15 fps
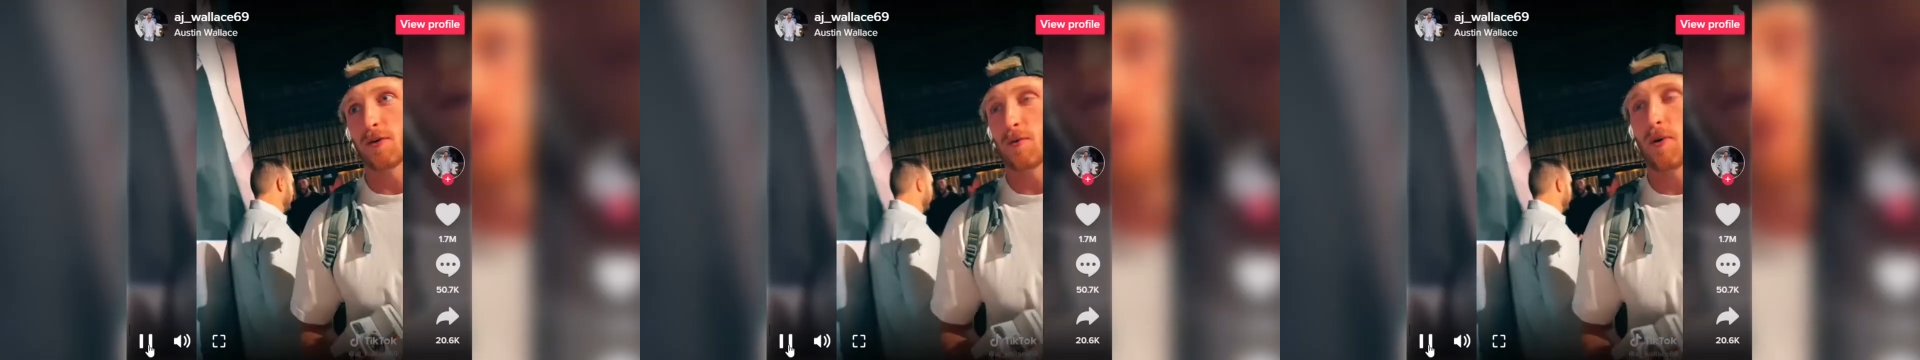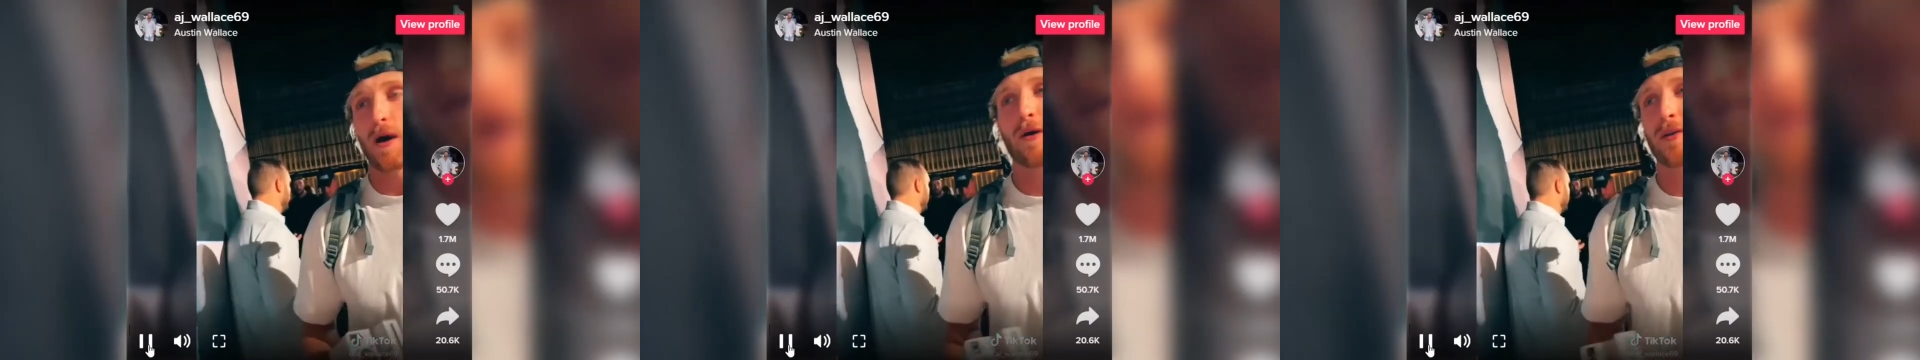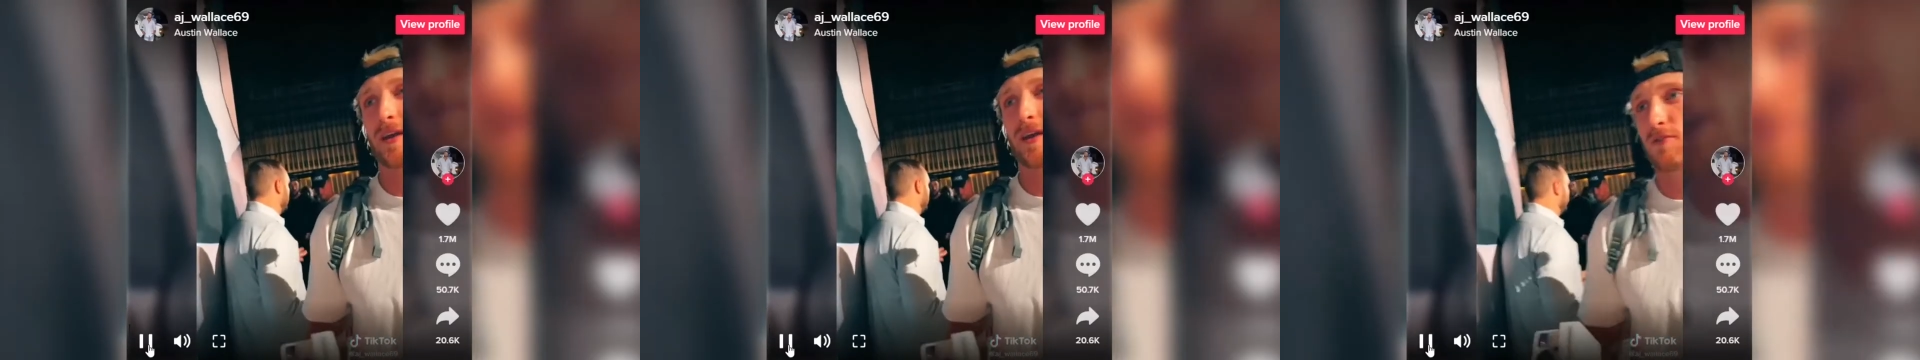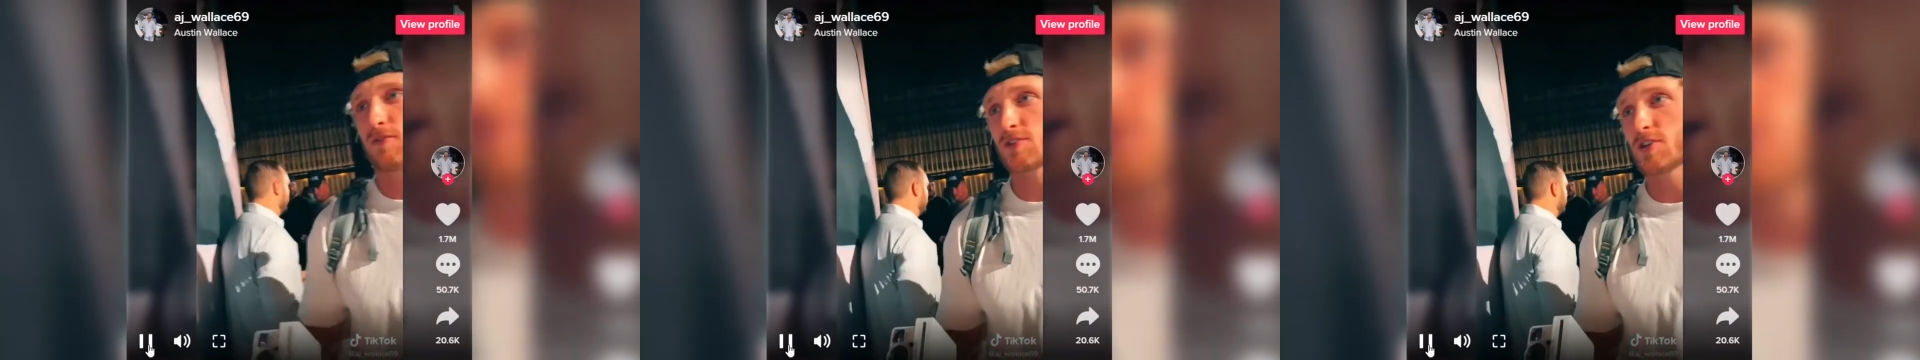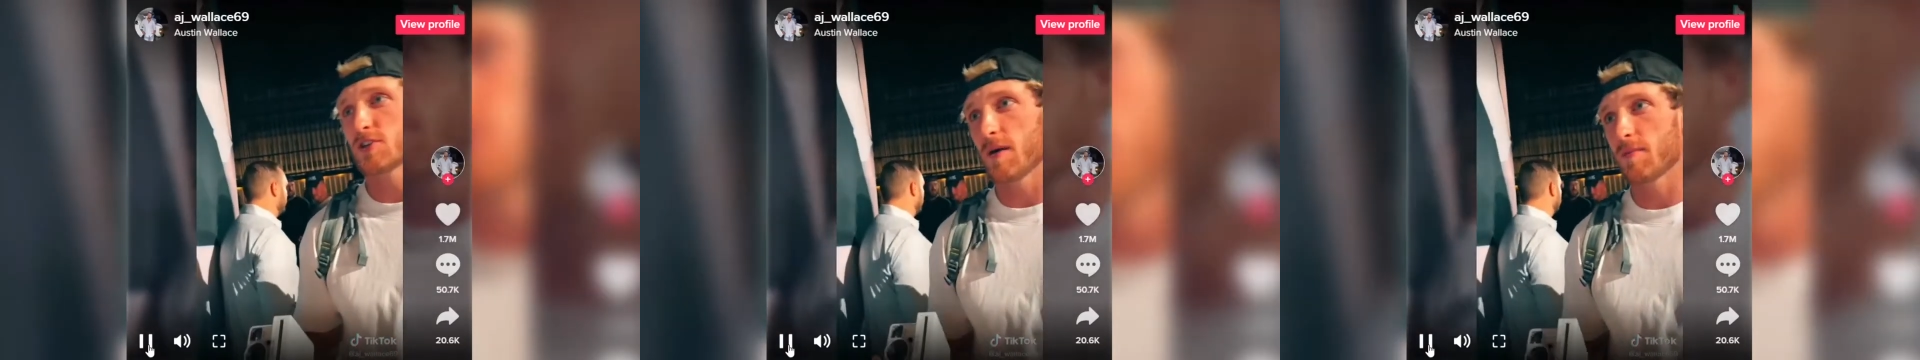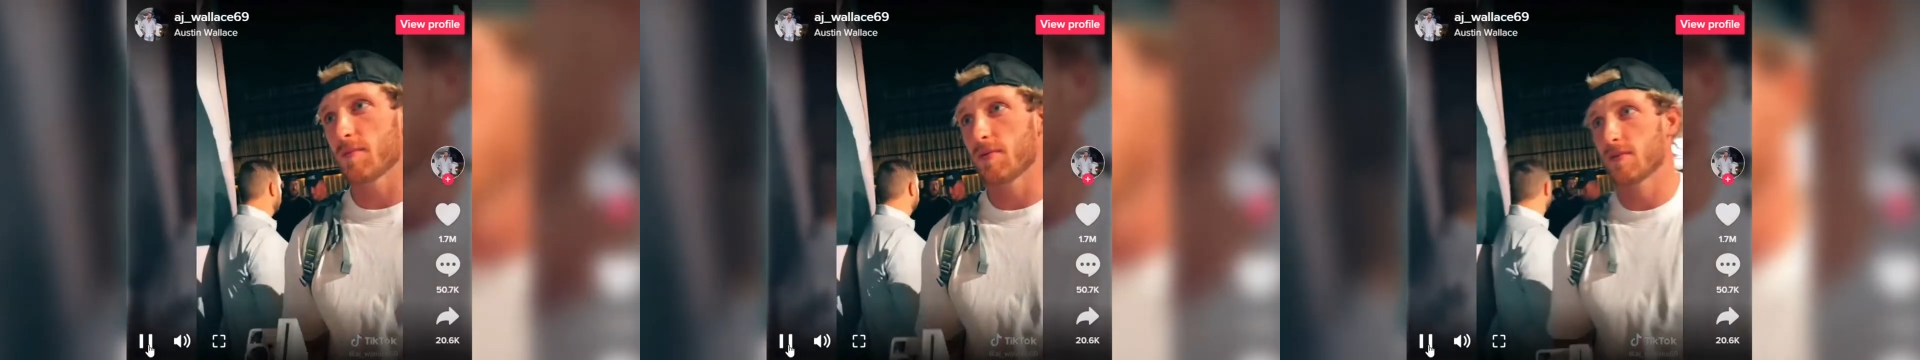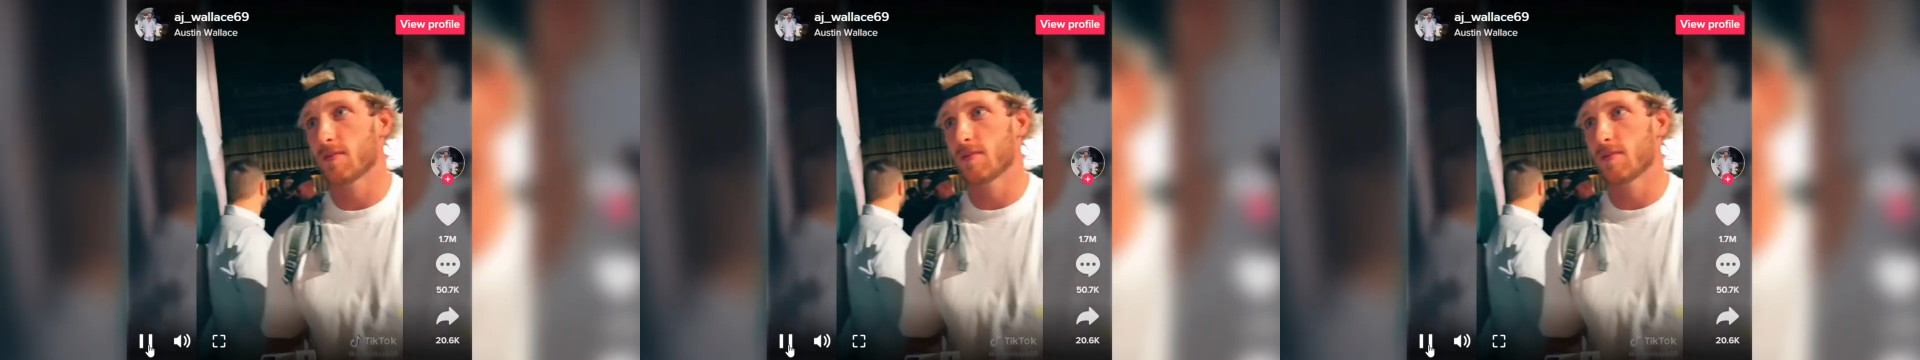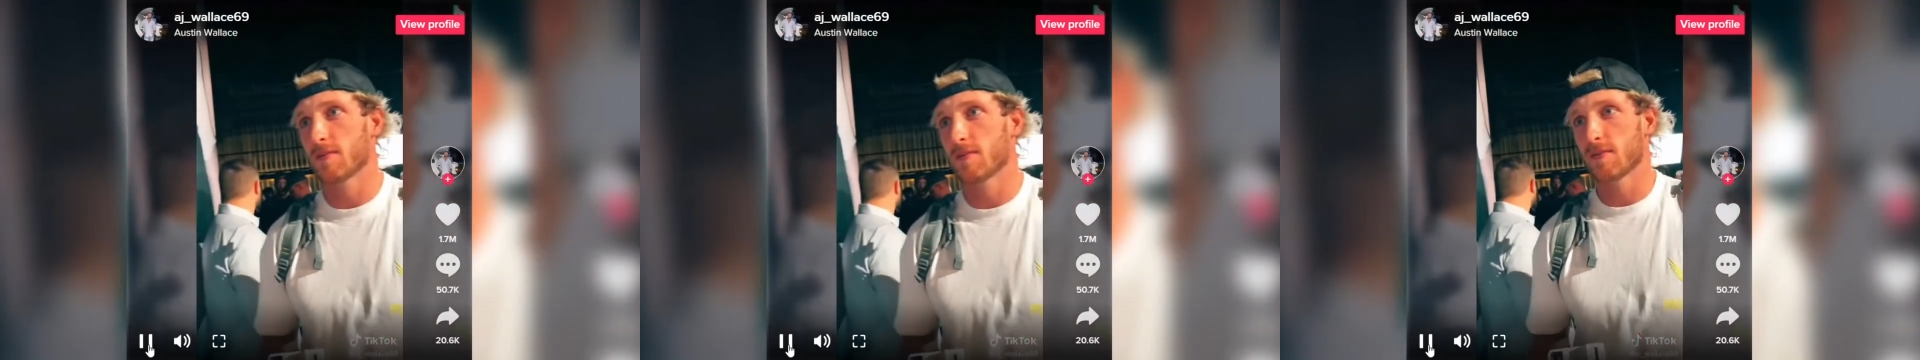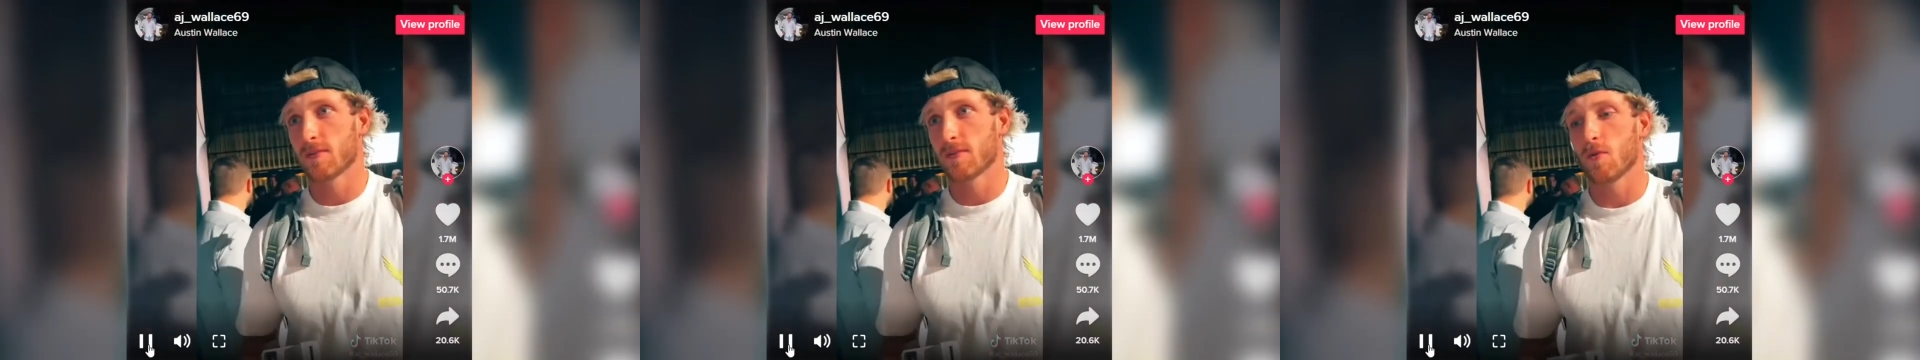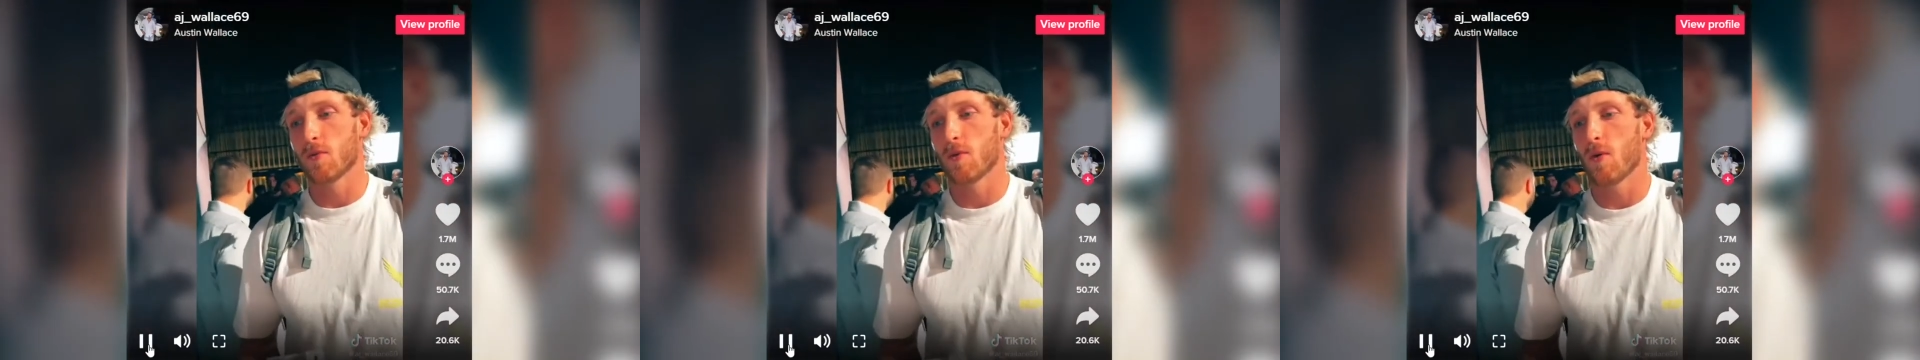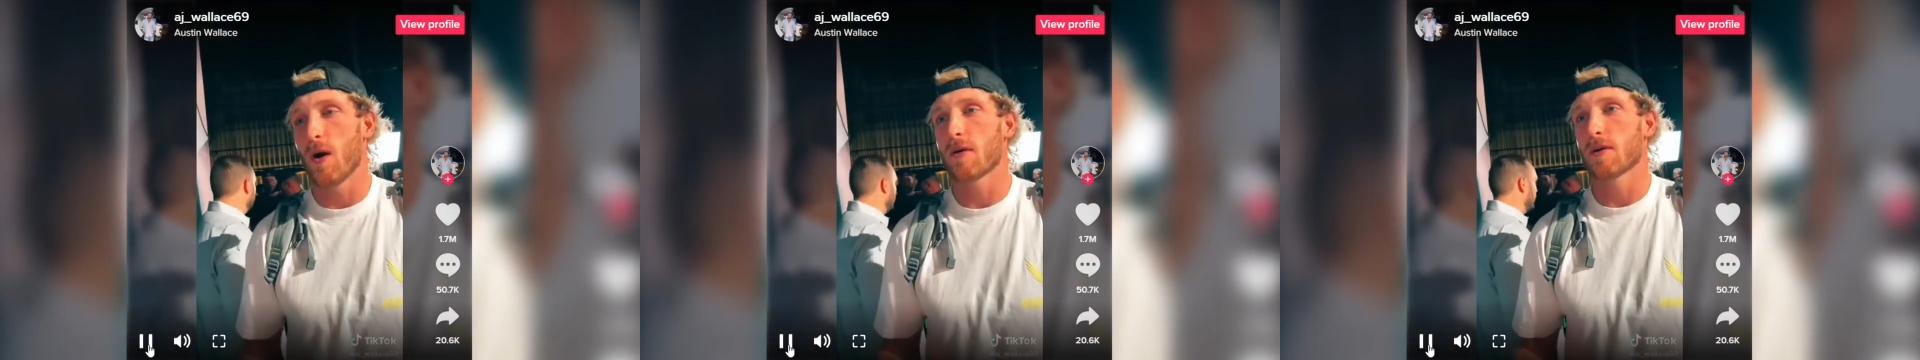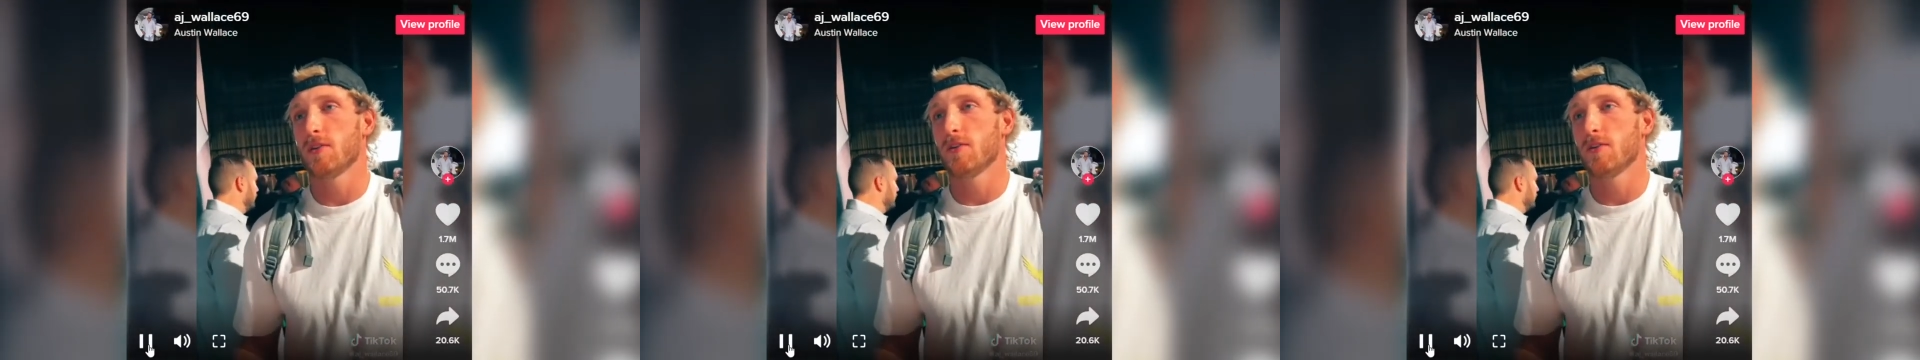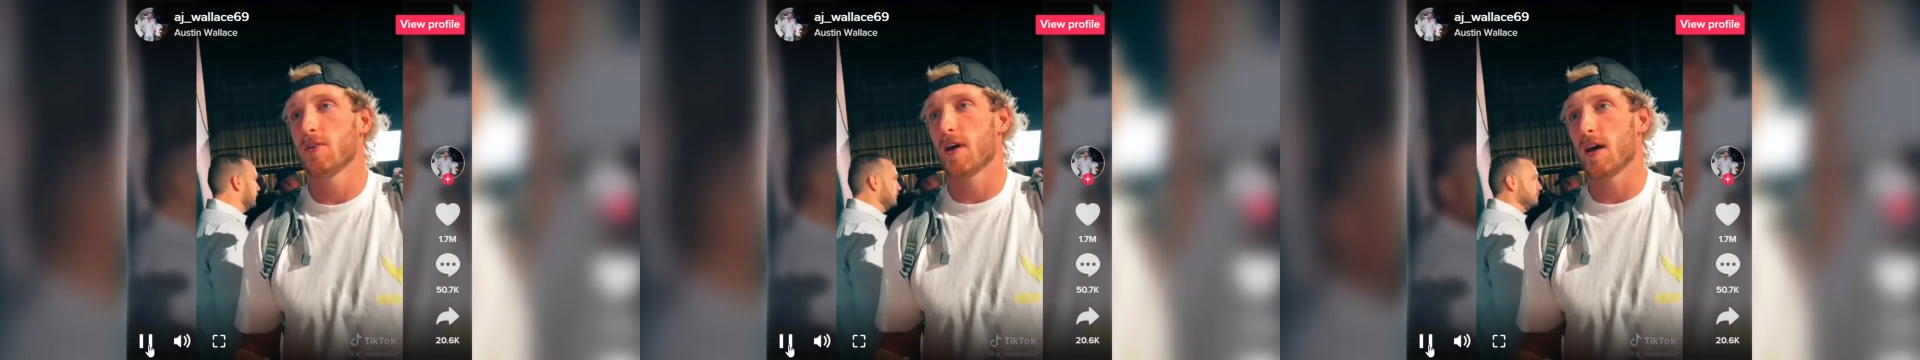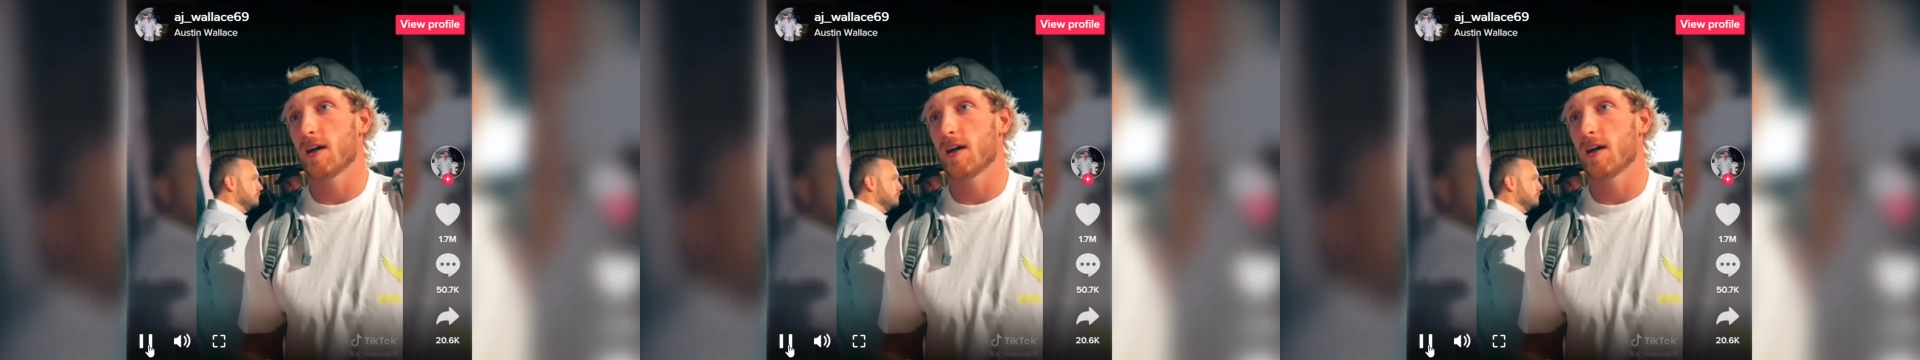Why would I do that?